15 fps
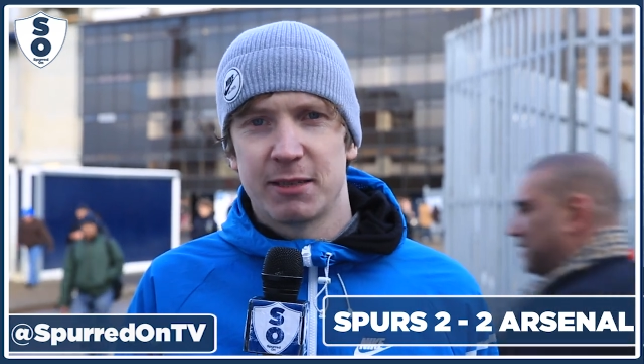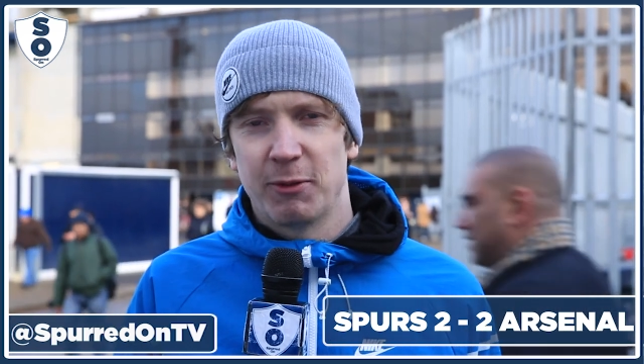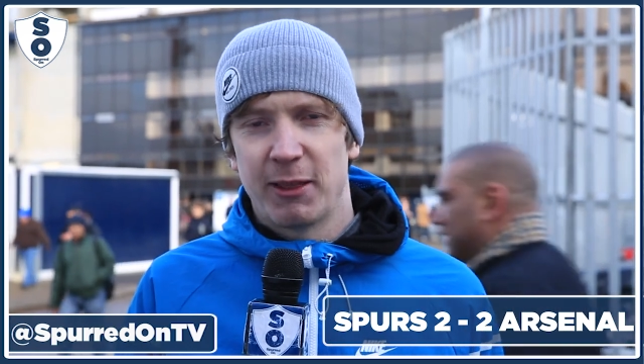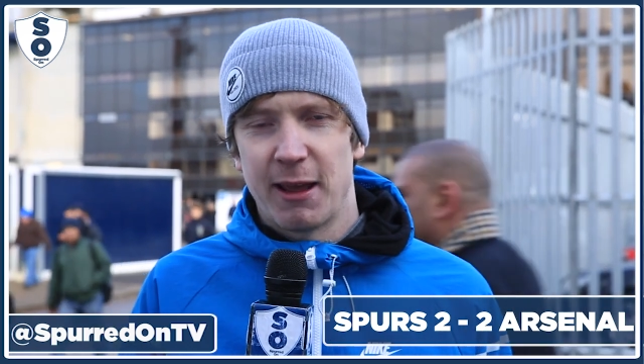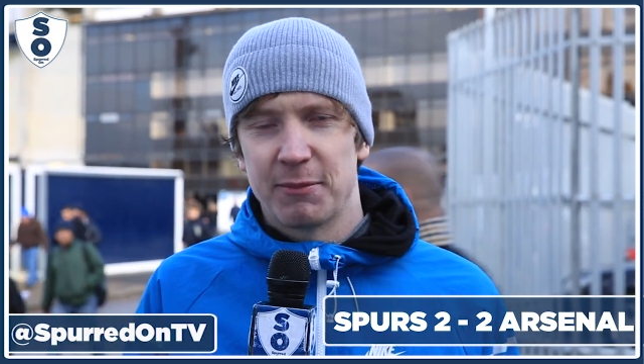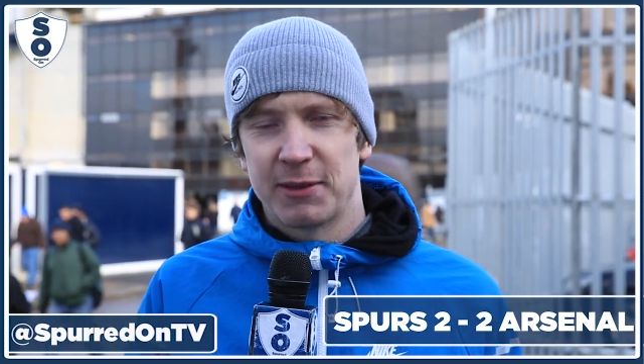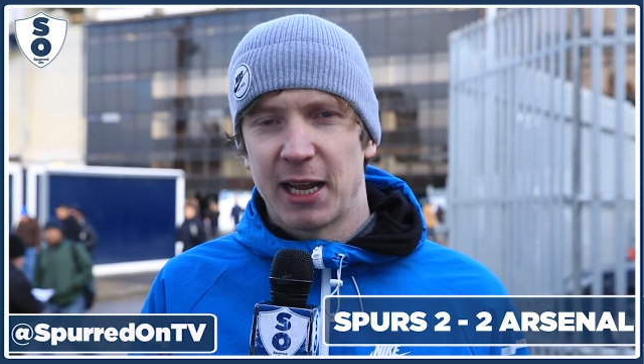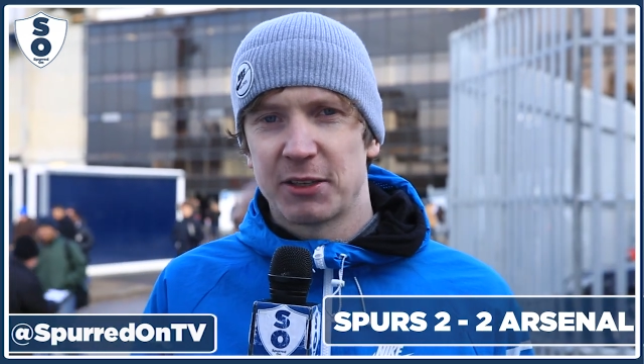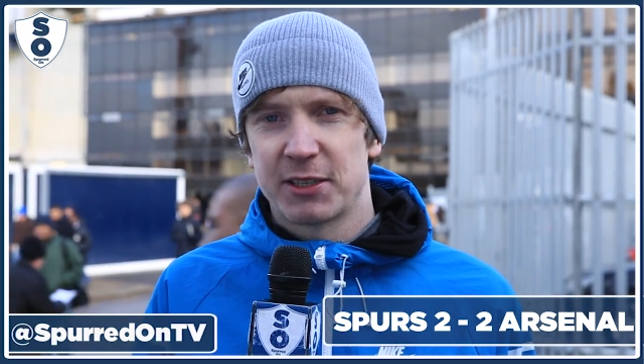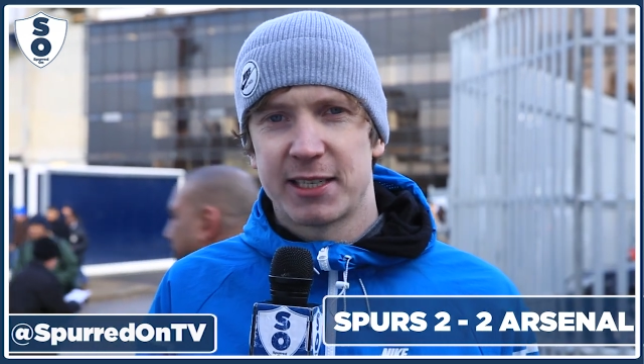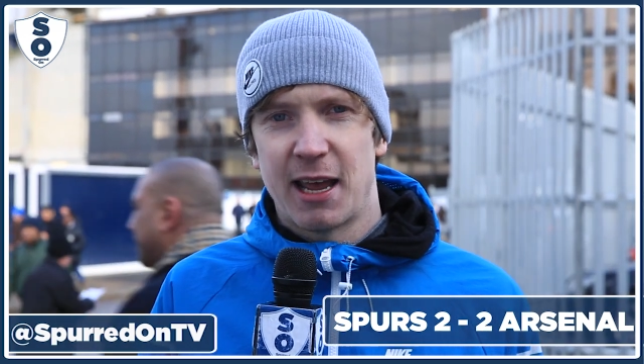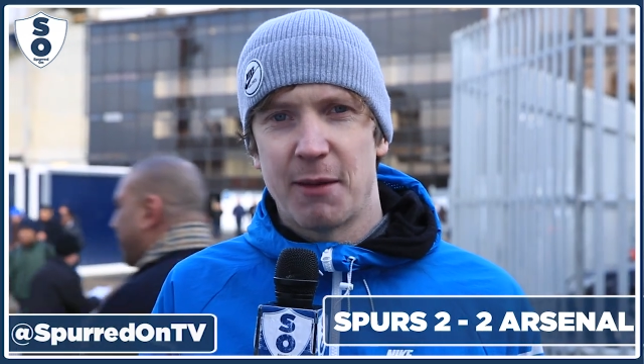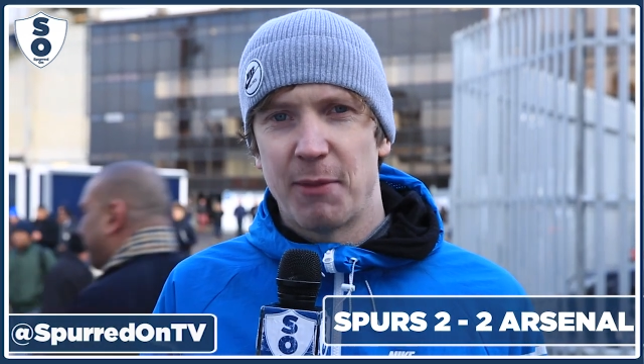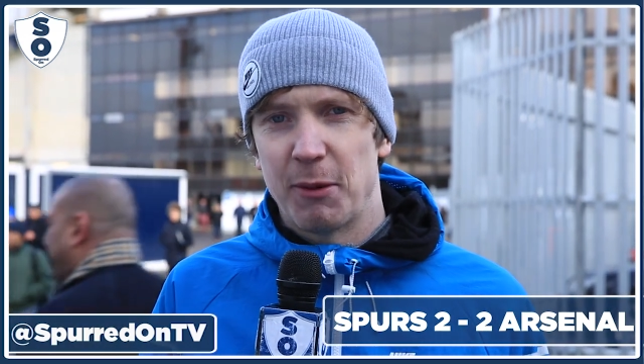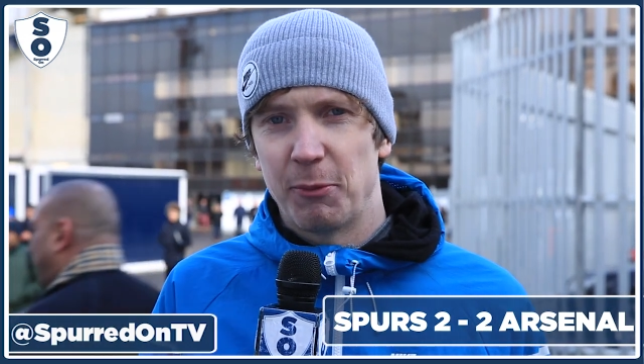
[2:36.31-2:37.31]
with them down to
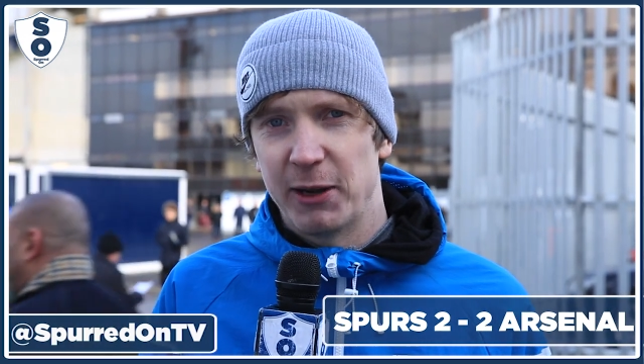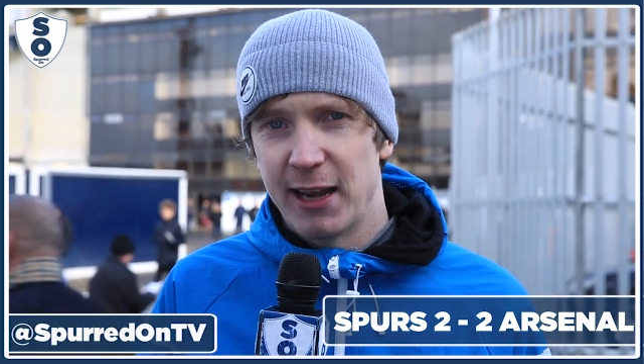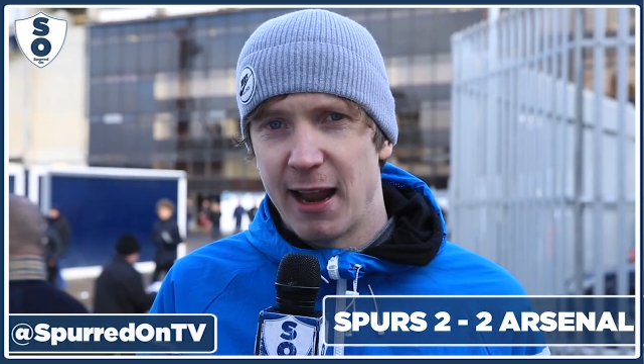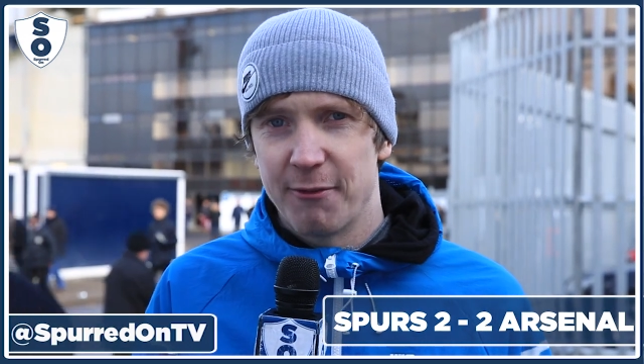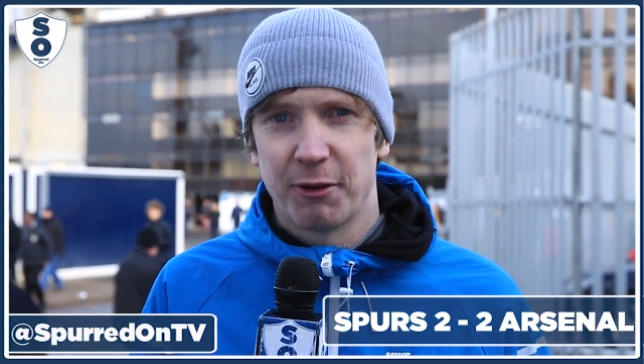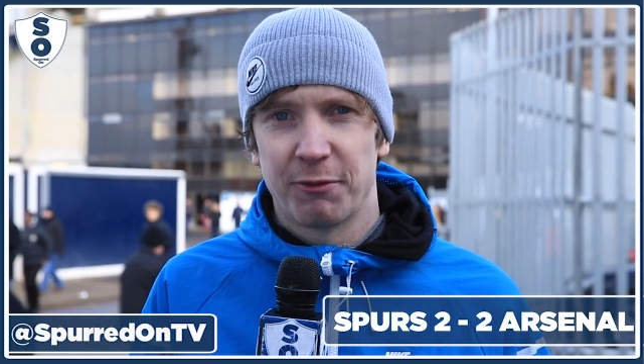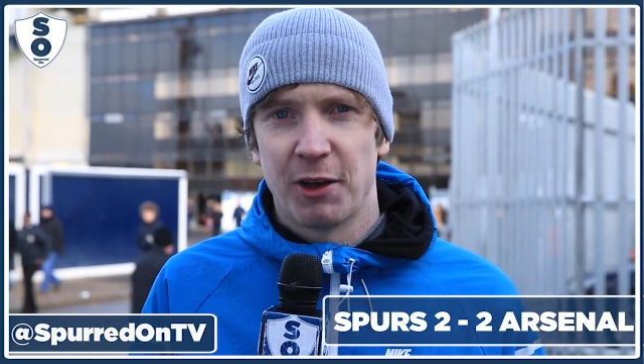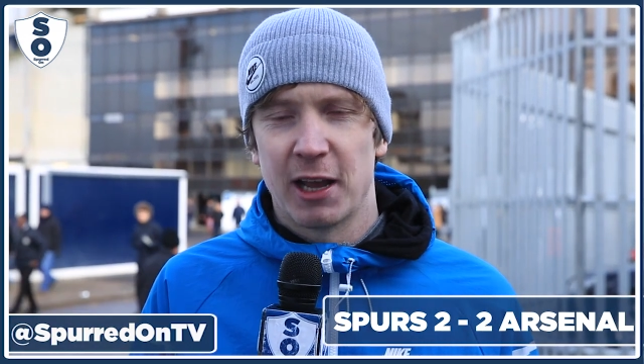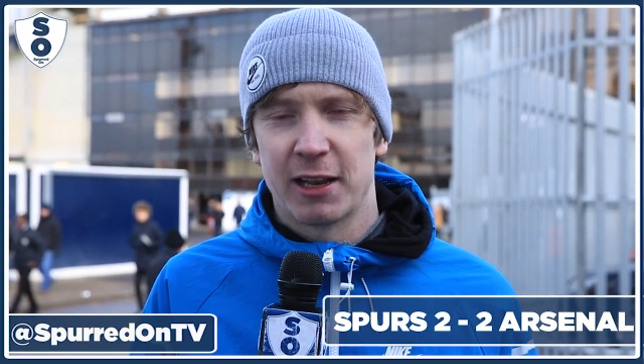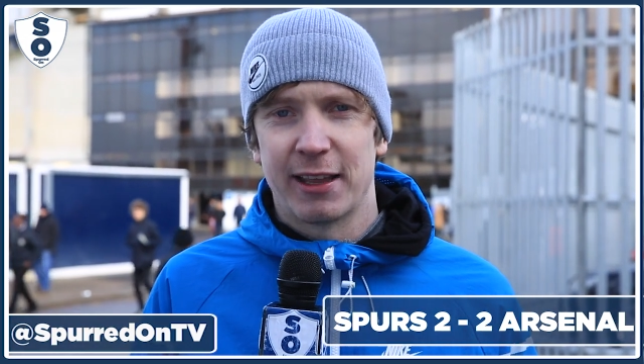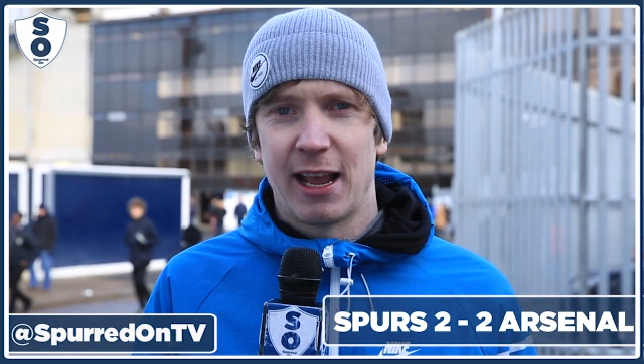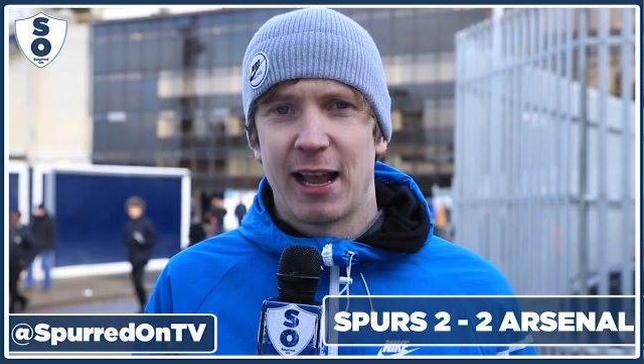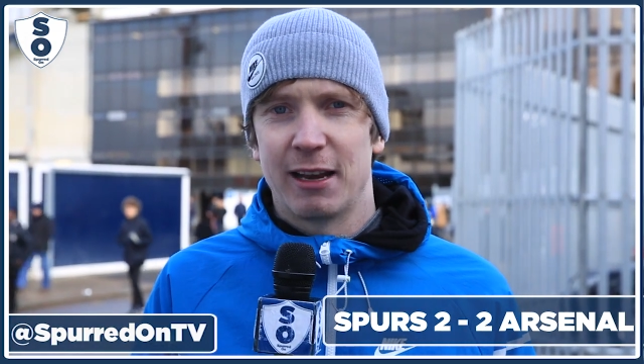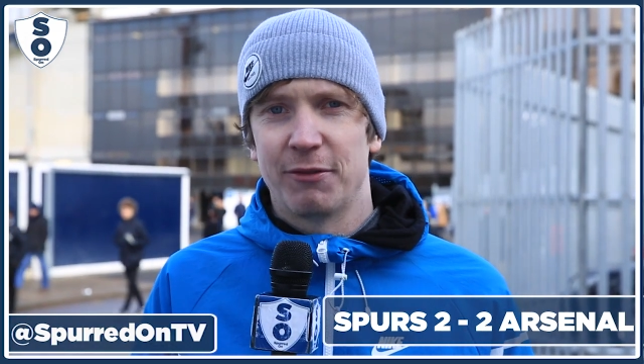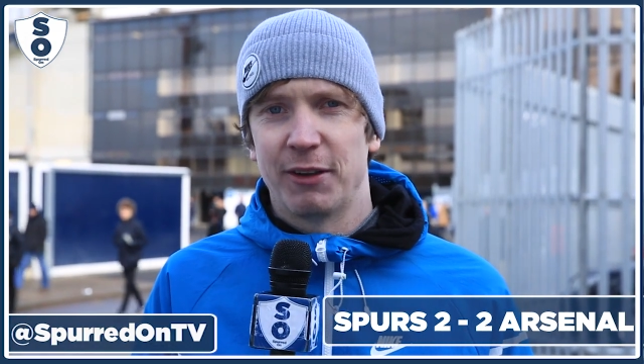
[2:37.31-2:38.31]
10 men. We'd never have heard
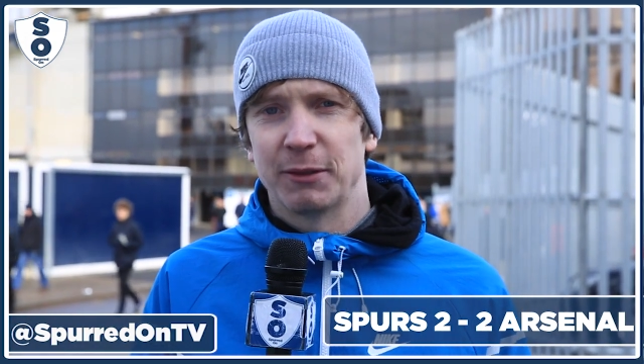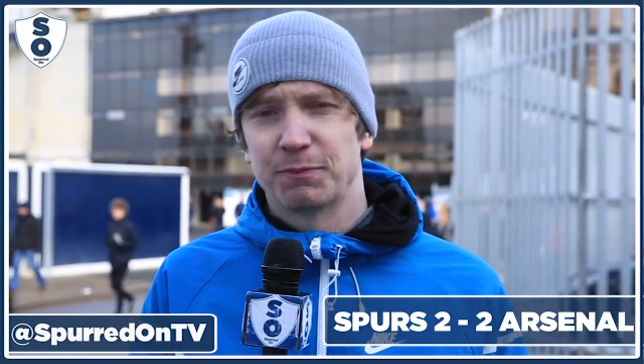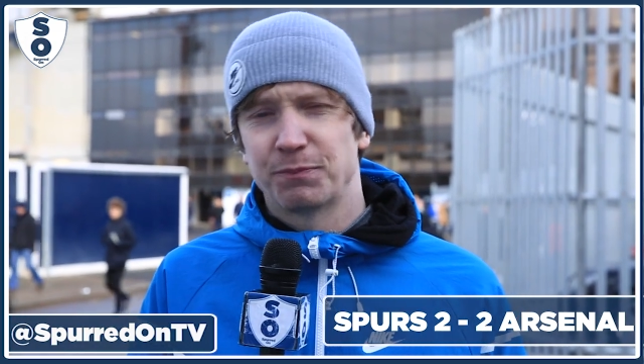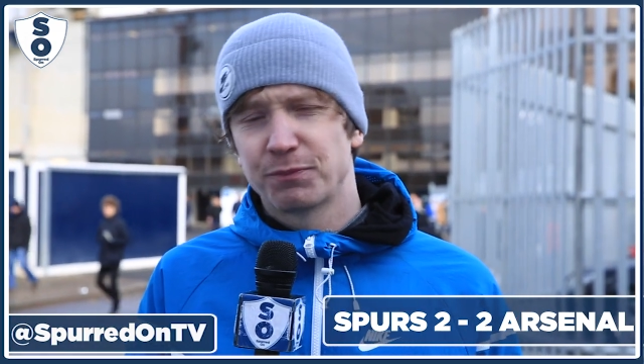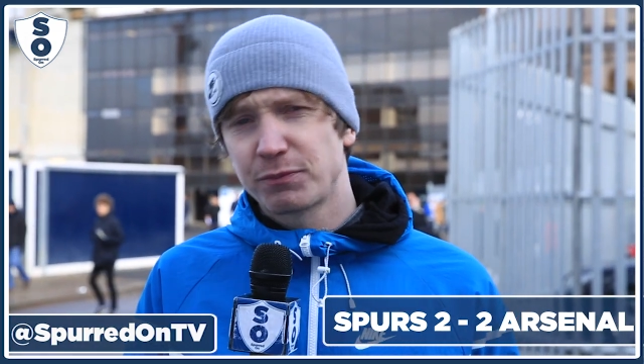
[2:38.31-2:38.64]
the end of it.